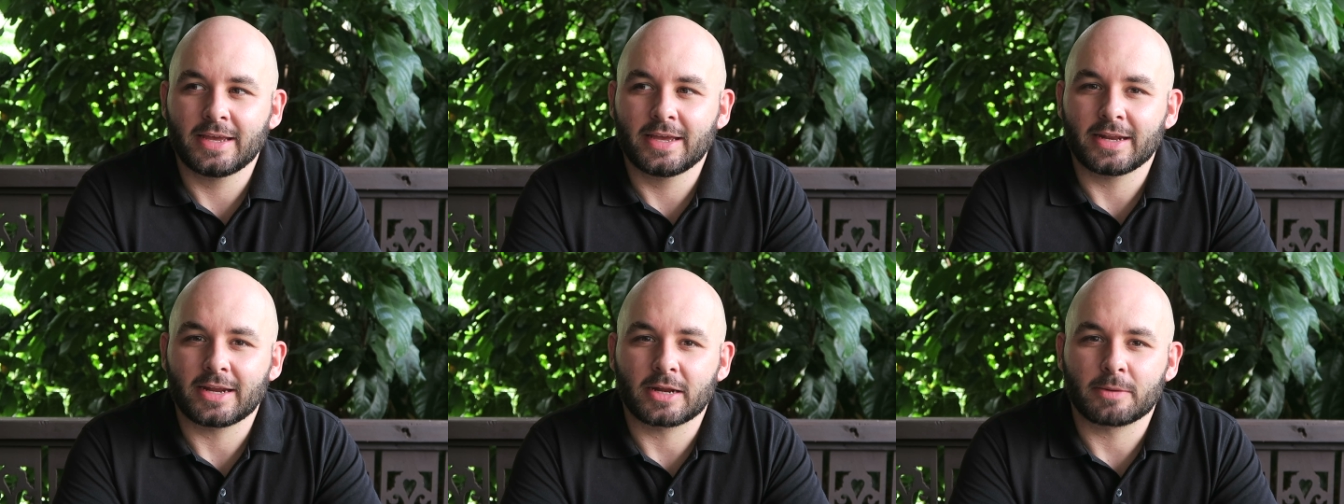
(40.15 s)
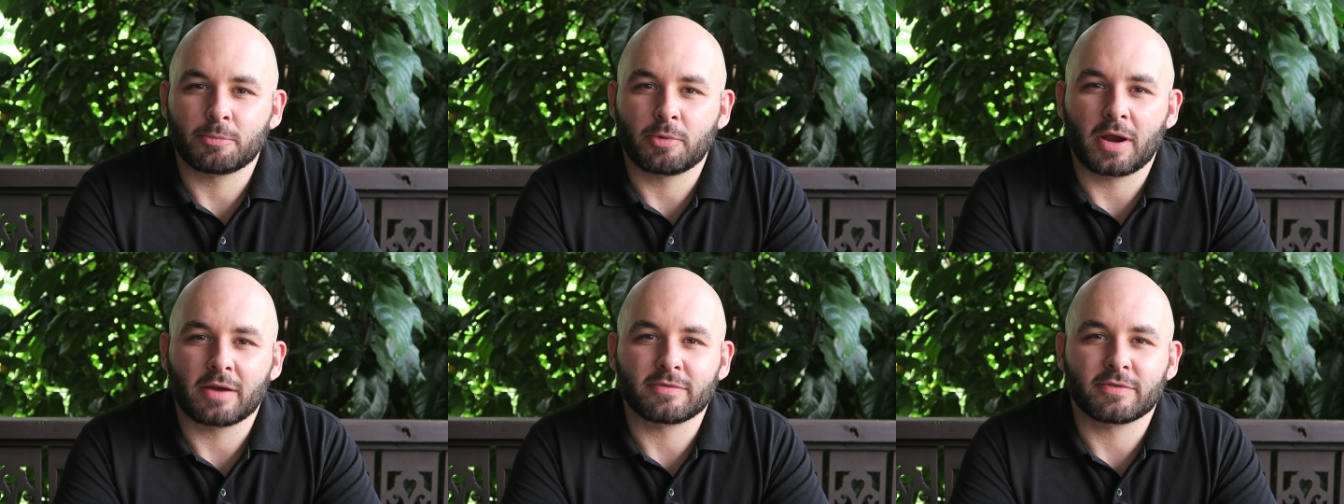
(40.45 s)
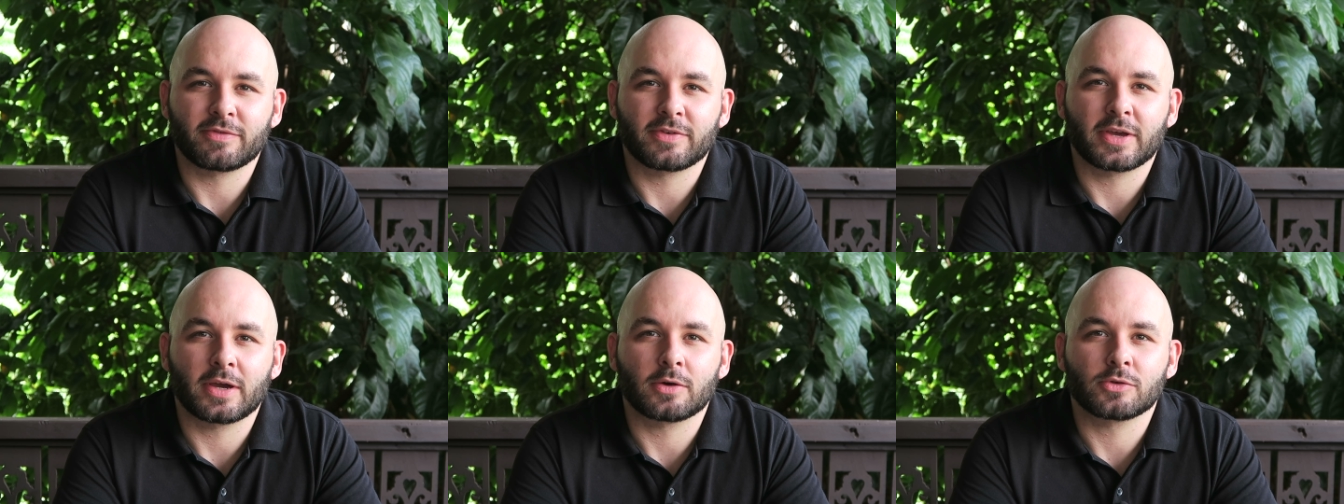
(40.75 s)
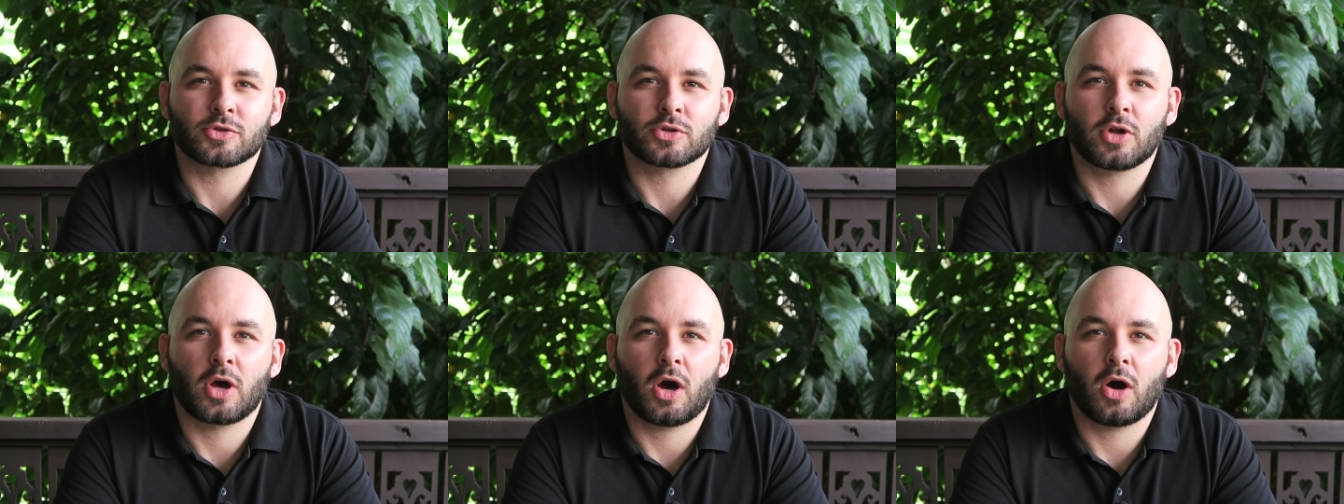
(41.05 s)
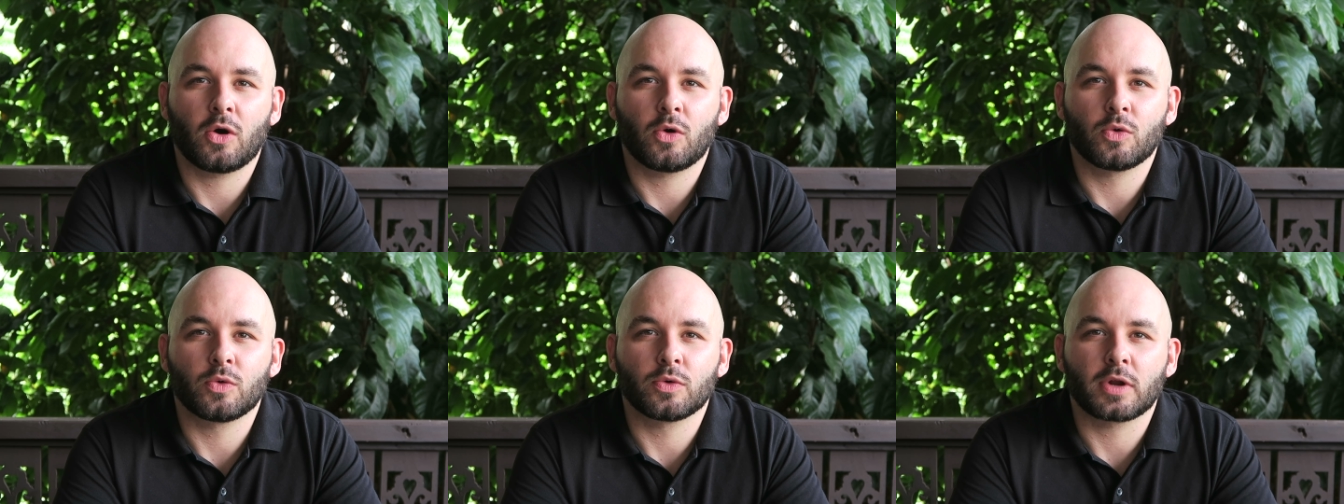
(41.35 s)
and I'd put everything else on
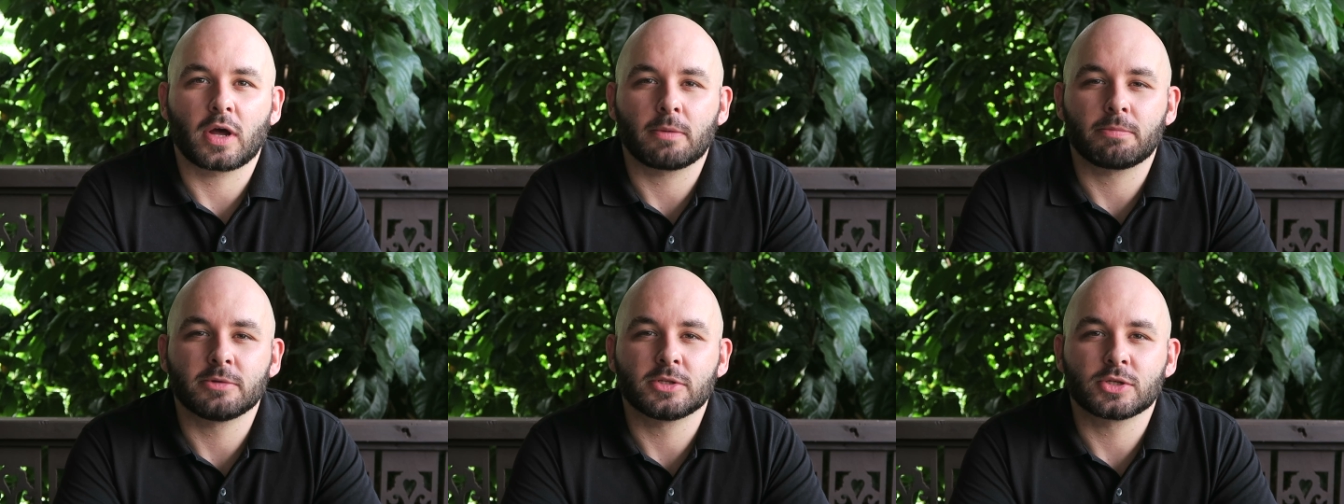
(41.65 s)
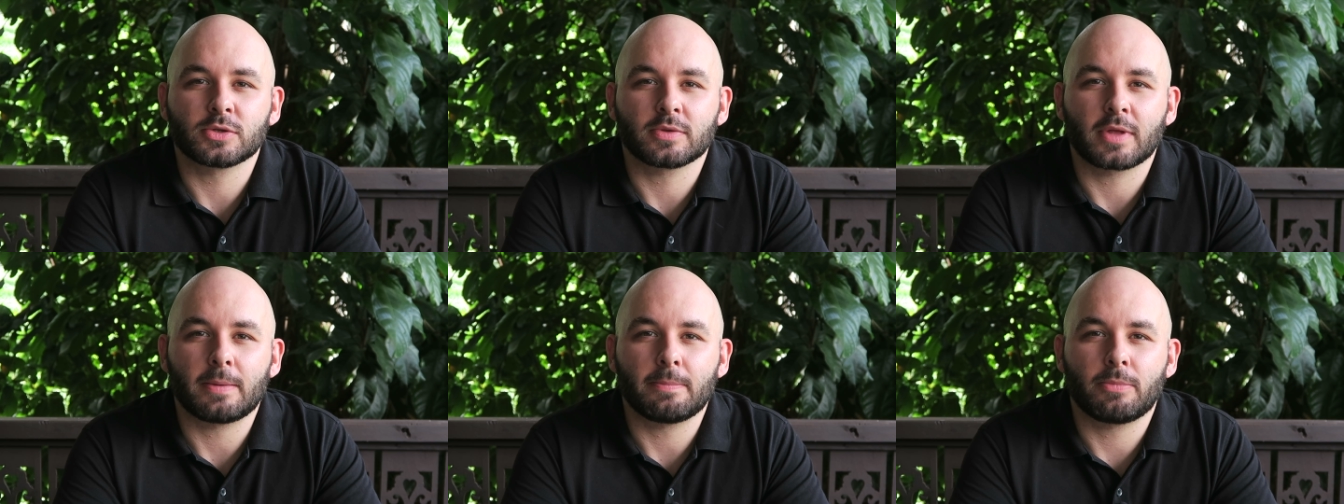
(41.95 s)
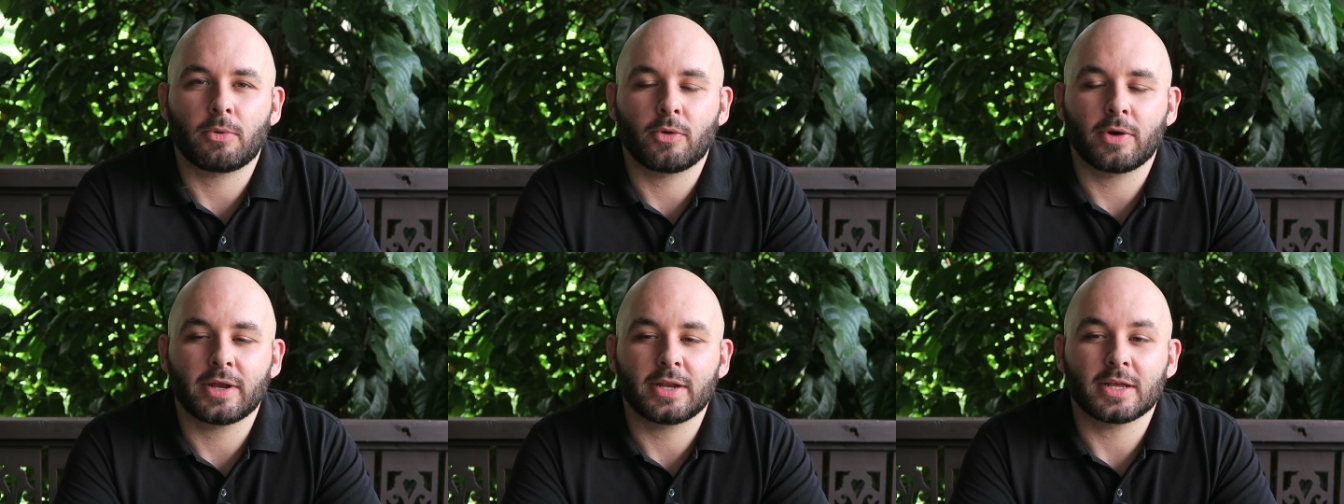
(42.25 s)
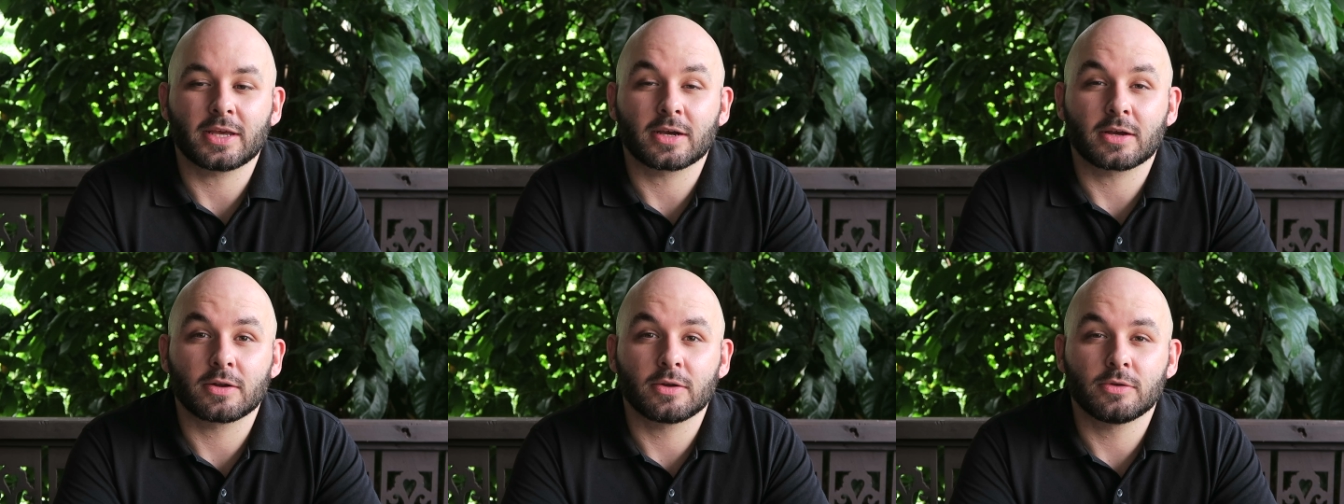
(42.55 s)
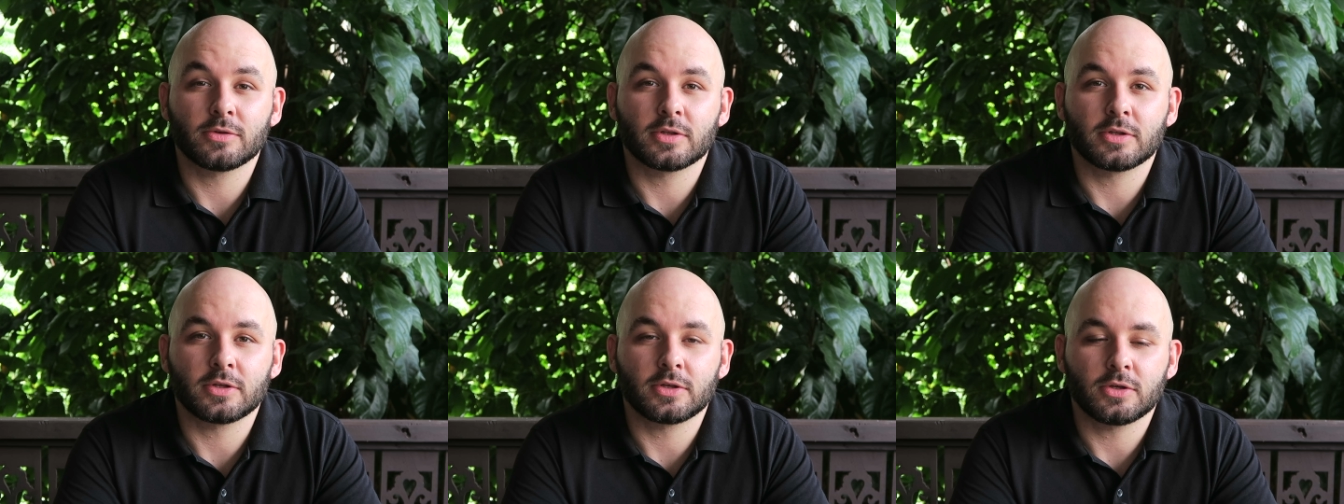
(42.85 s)
hold up until that point,
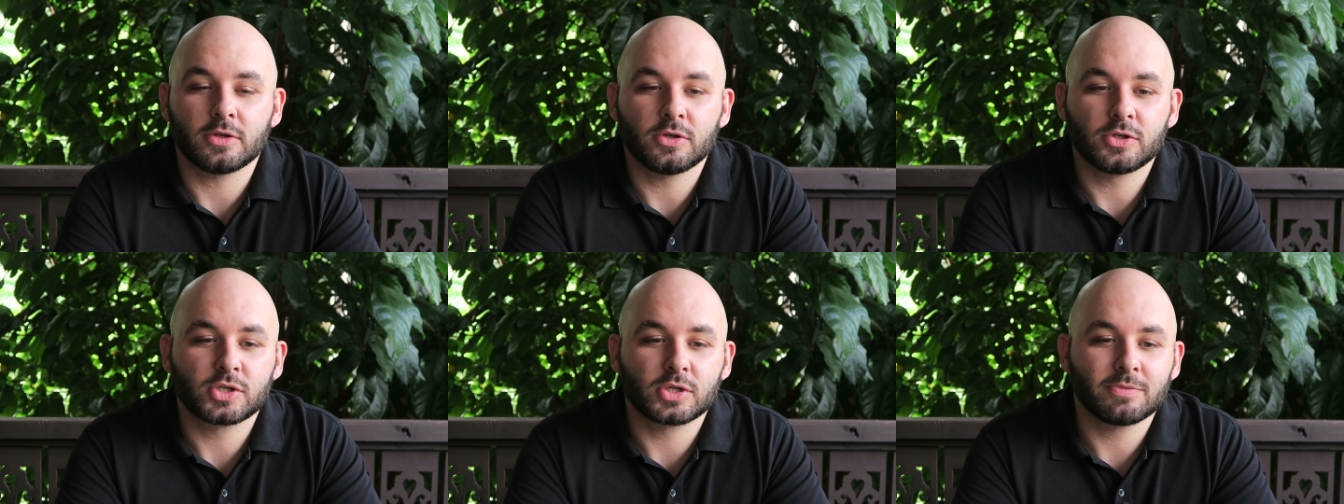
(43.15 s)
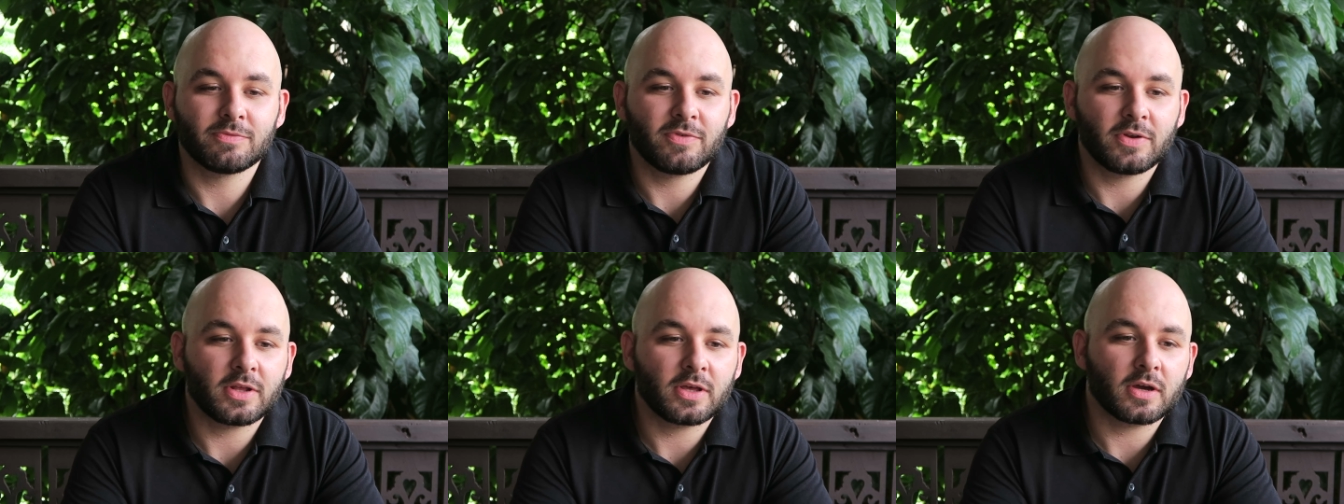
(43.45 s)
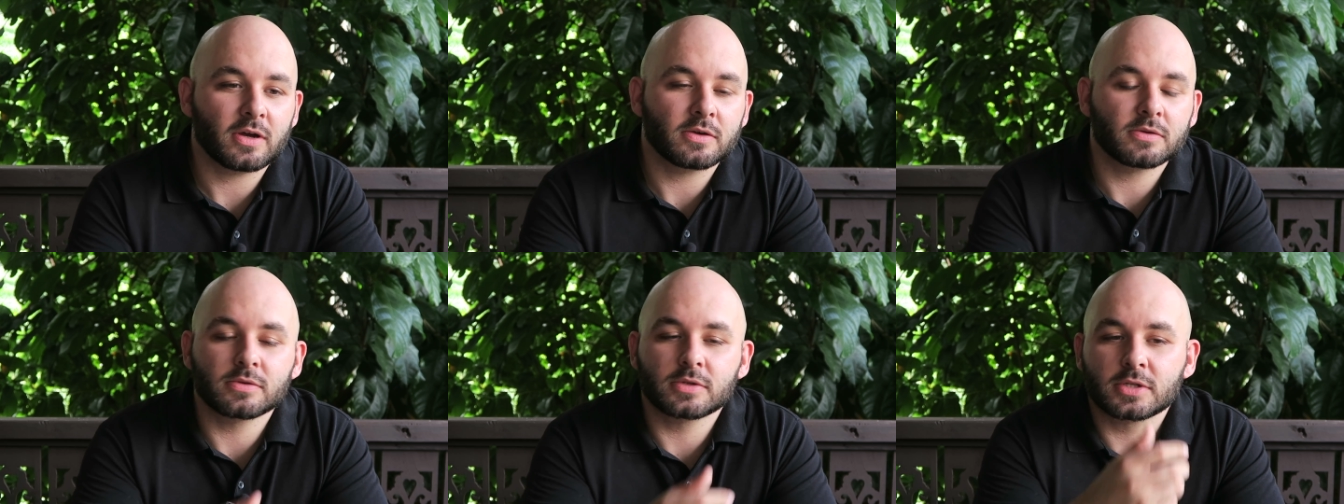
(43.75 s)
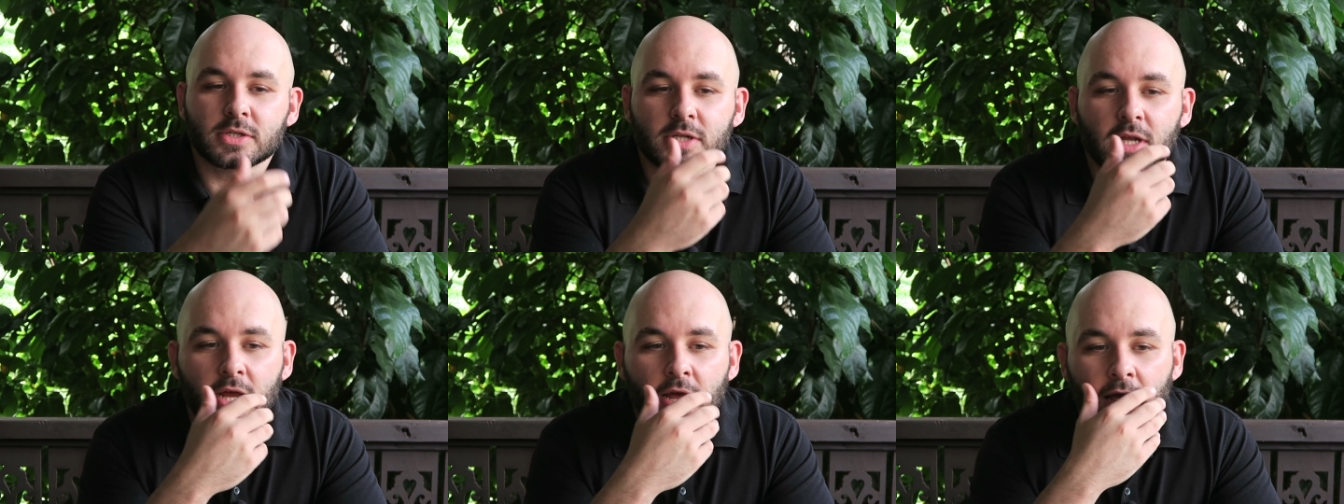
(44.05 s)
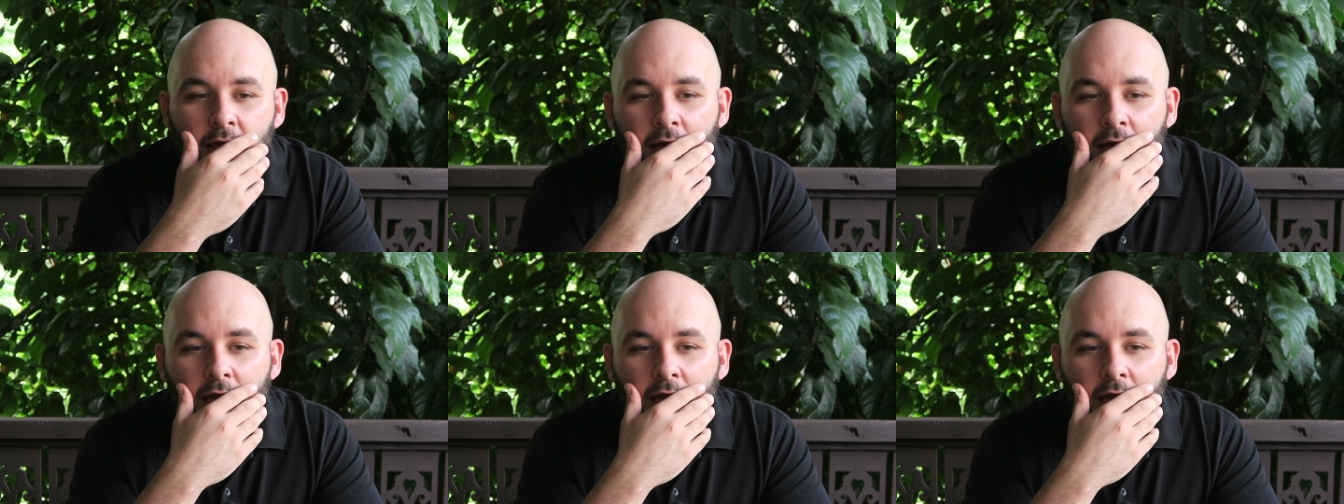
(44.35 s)
including the YouTube videos.